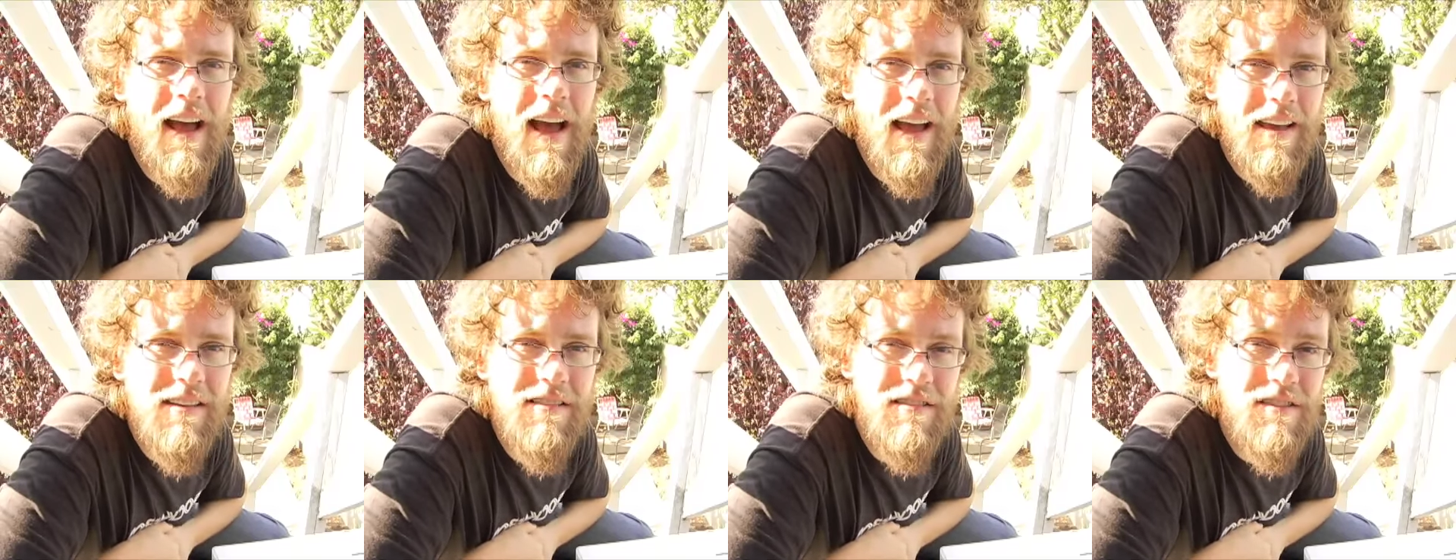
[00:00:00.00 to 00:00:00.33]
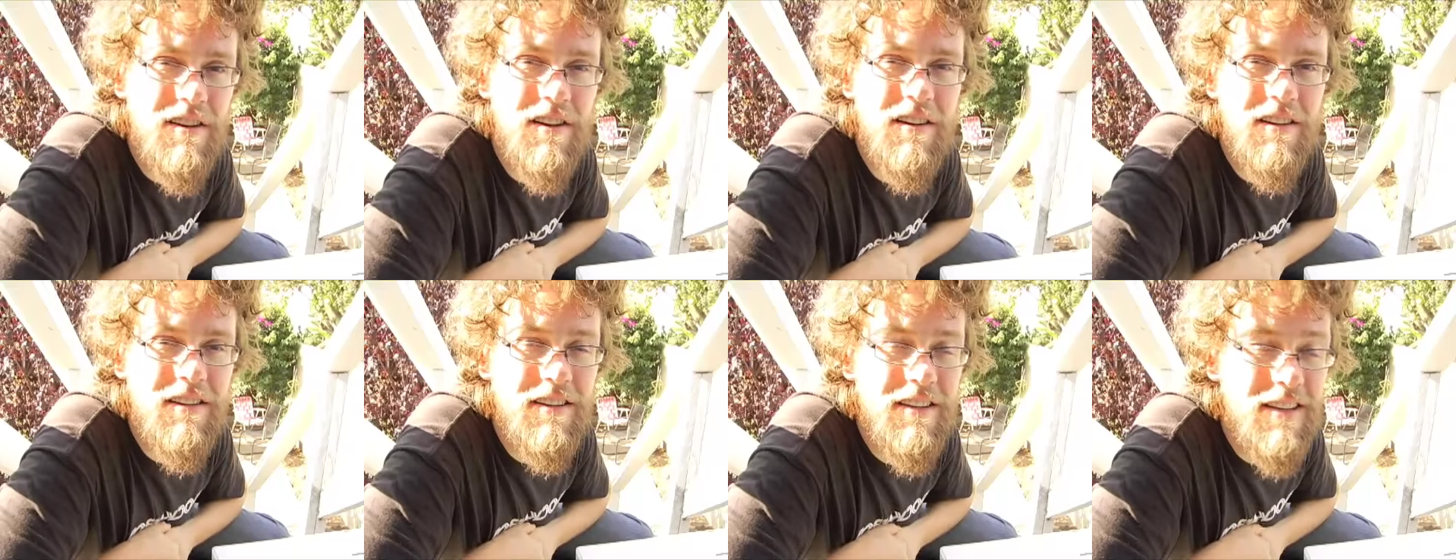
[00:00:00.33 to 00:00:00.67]
as
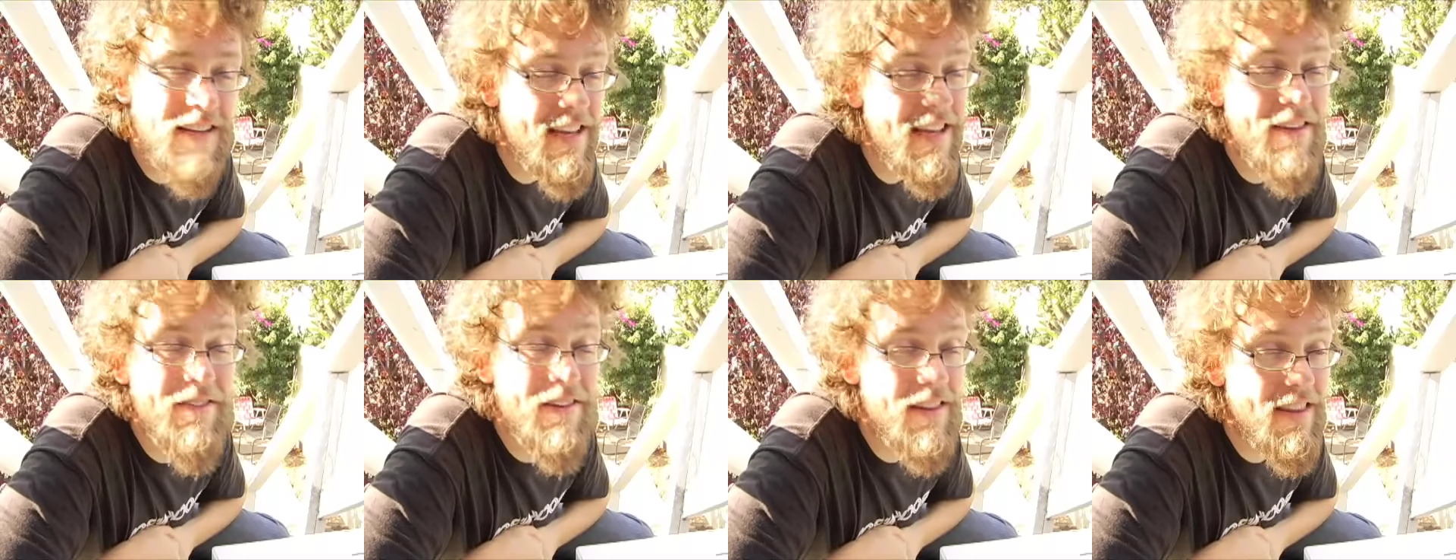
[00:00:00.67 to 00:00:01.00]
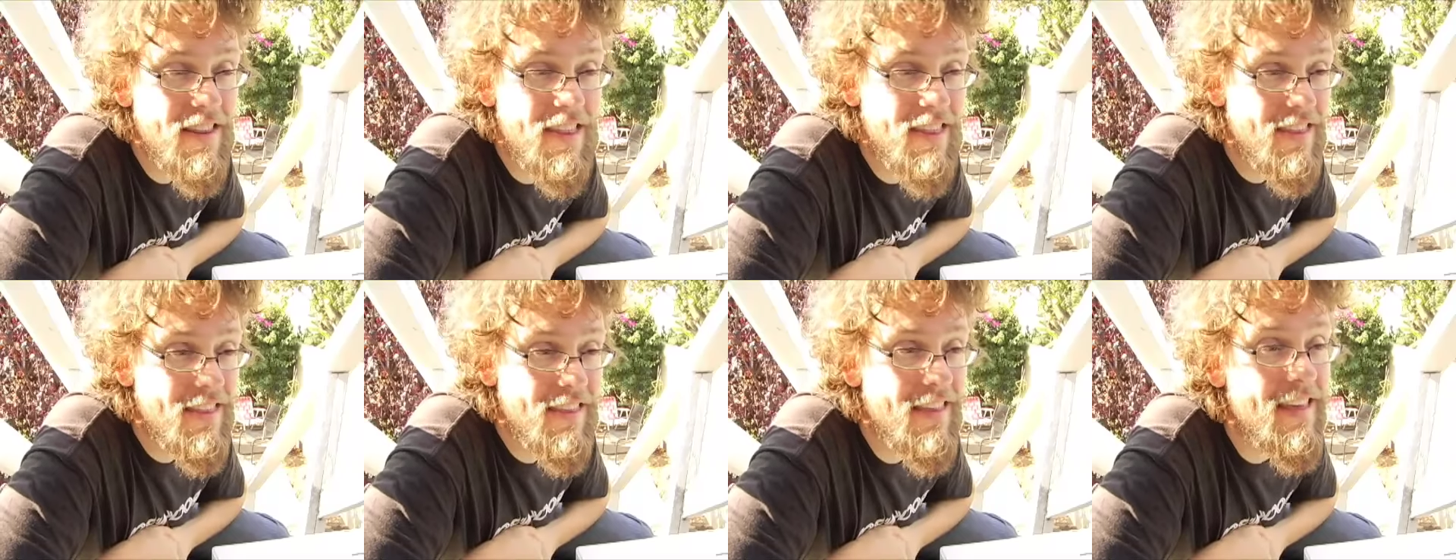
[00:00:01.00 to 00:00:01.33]
good, to
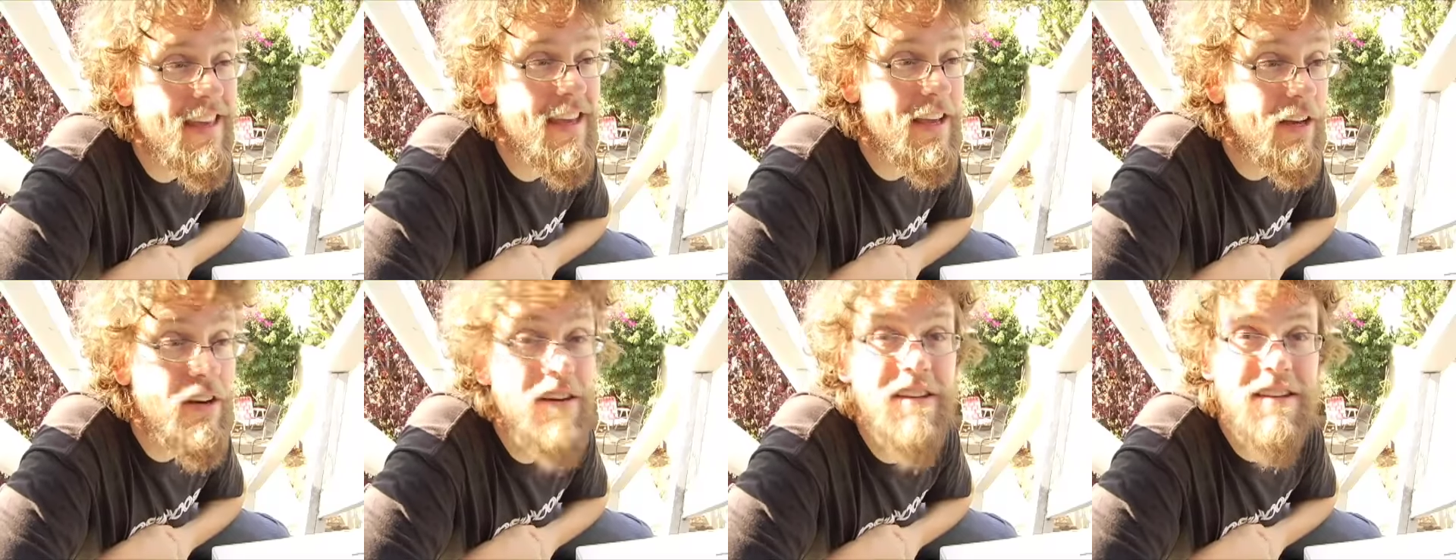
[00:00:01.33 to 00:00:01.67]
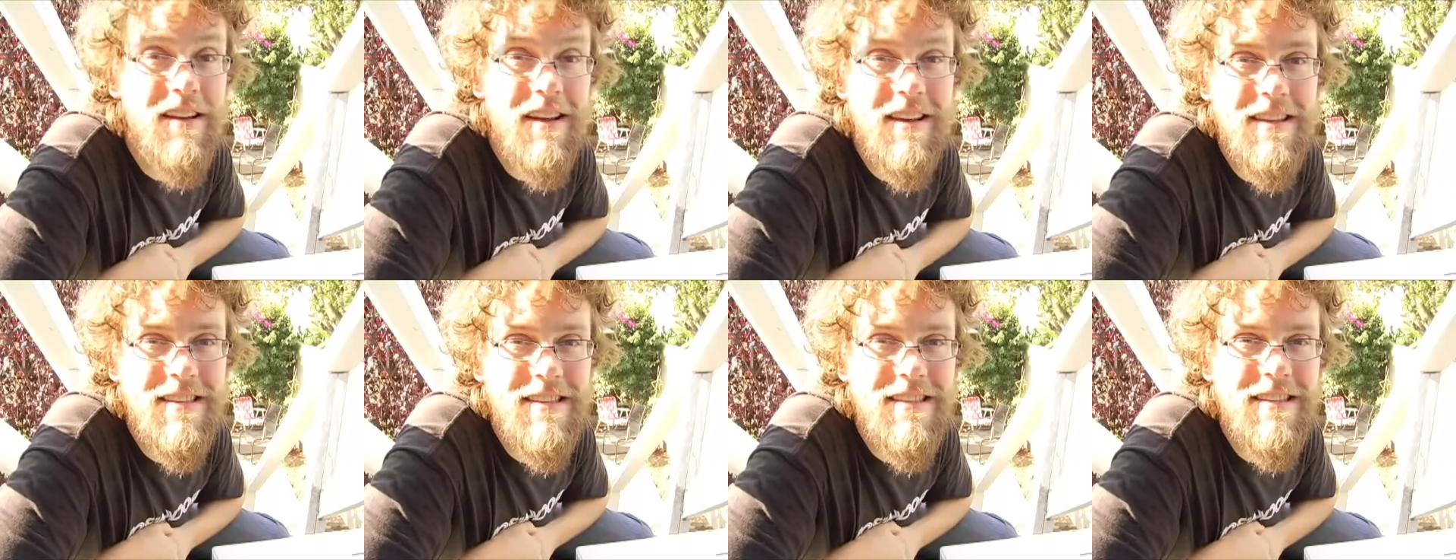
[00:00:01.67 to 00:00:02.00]
even see
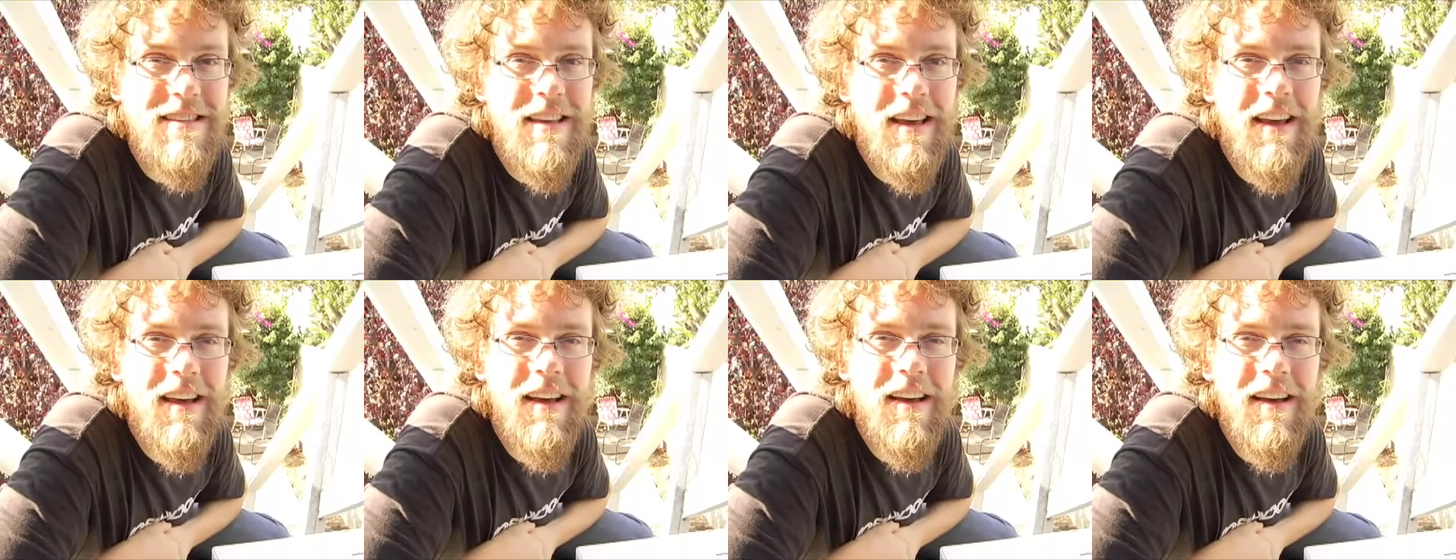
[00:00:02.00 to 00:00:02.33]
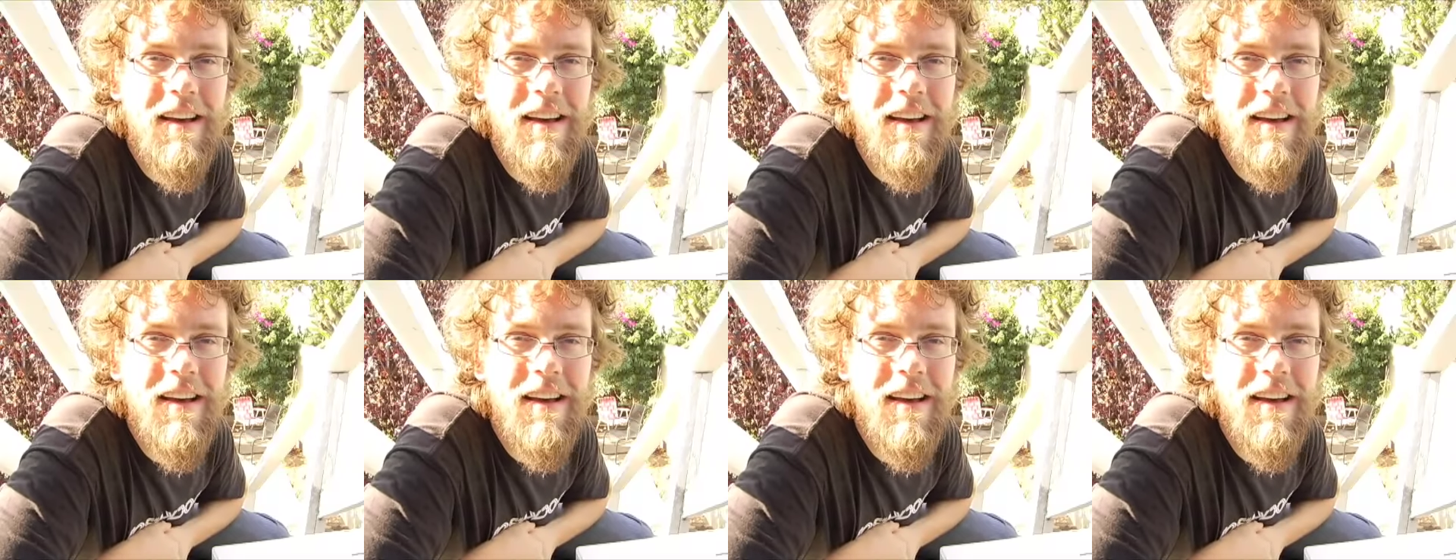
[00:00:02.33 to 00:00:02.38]
goodness,